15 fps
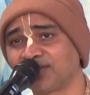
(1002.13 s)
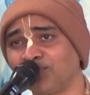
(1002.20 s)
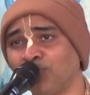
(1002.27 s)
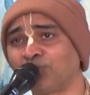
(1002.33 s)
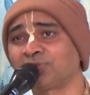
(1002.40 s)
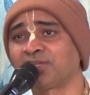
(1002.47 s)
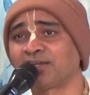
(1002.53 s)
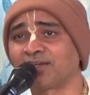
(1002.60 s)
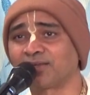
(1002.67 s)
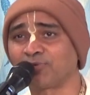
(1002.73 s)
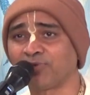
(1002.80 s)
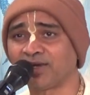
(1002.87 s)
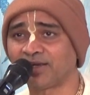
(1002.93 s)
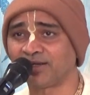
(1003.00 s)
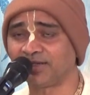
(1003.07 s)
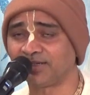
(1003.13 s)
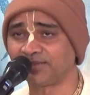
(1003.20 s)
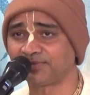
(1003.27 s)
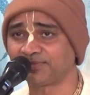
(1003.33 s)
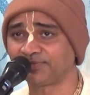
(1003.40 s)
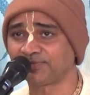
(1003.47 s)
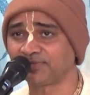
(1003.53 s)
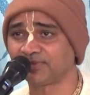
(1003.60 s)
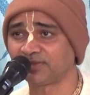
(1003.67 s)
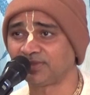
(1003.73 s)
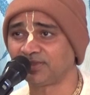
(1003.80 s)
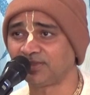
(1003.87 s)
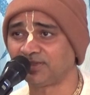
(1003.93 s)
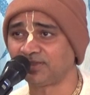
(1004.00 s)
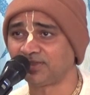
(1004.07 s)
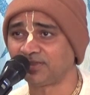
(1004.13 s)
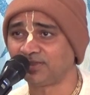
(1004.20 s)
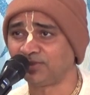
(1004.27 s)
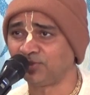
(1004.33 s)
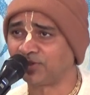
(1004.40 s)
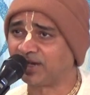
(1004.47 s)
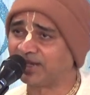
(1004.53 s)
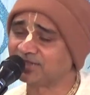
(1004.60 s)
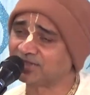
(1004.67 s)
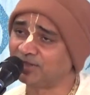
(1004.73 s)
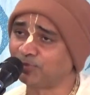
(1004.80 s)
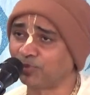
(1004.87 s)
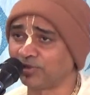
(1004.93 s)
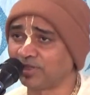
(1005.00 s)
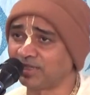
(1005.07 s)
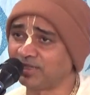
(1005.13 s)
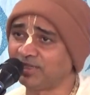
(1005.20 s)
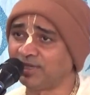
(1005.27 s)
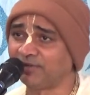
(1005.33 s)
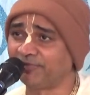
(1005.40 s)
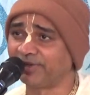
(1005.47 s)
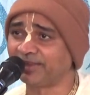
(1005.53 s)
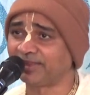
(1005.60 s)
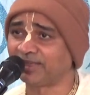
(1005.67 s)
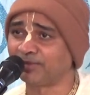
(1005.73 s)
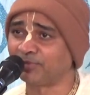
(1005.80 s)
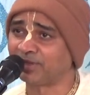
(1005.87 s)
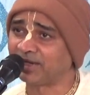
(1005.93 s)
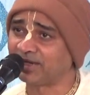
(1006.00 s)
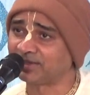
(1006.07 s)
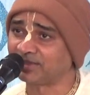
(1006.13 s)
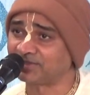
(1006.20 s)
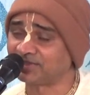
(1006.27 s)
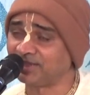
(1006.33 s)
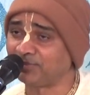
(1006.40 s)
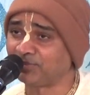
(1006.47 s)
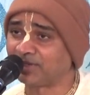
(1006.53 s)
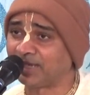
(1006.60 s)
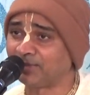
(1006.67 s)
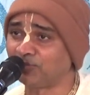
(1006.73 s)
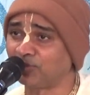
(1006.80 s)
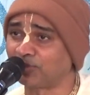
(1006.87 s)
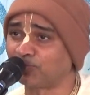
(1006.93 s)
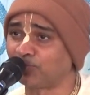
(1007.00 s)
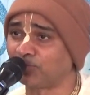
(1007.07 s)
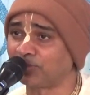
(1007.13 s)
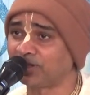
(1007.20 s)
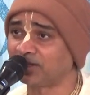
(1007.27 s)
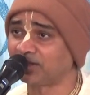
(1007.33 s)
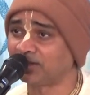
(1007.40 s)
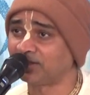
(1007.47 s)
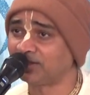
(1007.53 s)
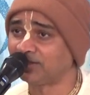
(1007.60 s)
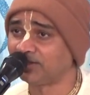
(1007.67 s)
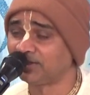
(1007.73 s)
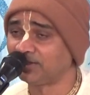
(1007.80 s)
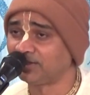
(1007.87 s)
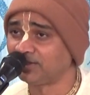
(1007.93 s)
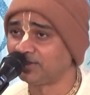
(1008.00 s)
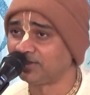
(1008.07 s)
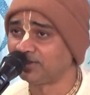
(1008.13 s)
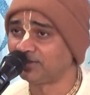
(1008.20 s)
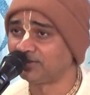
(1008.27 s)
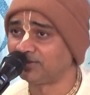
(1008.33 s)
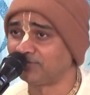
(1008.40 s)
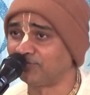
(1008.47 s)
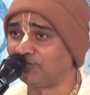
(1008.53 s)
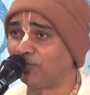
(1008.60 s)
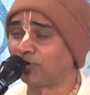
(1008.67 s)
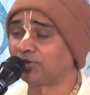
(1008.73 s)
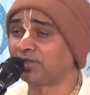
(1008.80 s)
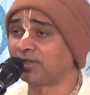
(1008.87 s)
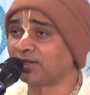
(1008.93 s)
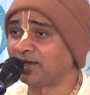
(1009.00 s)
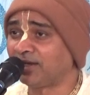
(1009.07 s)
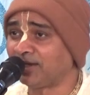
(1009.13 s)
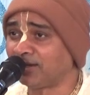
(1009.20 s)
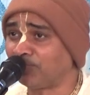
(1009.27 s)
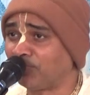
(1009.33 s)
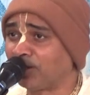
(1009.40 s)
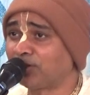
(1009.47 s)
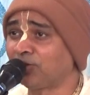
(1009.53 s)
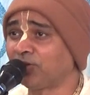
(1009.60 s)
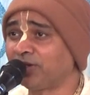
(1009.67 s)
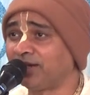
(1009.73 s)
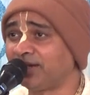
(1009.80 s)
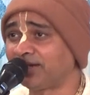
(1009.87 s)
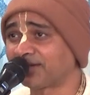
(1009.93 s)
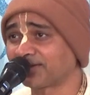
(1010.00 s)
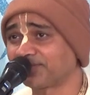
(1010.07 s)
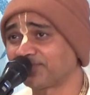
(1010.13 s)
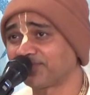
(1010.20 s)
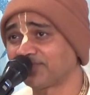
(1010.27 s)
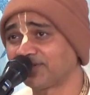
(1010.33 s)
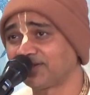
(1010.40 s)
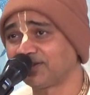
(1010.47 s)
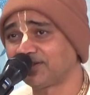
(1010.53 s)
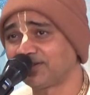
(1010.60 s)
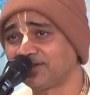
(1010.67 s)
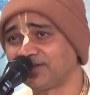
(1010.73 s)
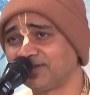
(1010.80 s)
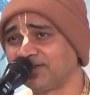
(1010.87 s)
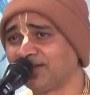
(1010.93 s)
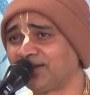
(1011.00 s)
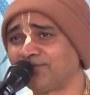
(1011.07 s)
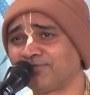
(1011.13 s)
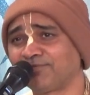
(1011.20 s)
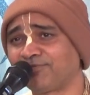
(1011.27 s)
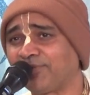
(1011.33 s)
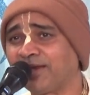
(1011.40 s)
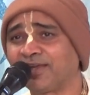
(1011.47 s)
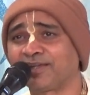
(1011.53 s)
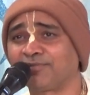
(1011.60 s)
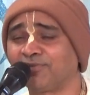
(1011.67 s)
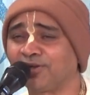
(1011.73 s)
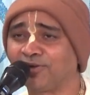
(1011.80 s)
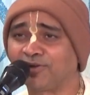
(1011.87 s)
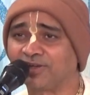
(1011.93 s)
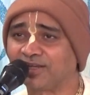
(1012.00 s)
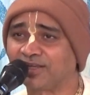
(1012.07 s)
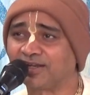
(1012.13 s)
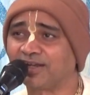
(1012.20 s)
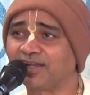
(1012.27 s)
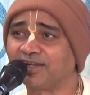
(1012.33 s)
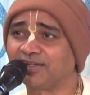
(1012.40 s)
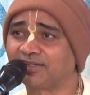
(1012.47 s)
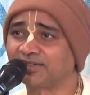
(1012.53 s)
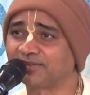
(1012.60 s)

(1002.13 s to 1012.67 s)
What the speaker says: Both are required. You are nicely putting ghee, everything, but at the same time you are pouring water and mud on it, then fire will not ignite.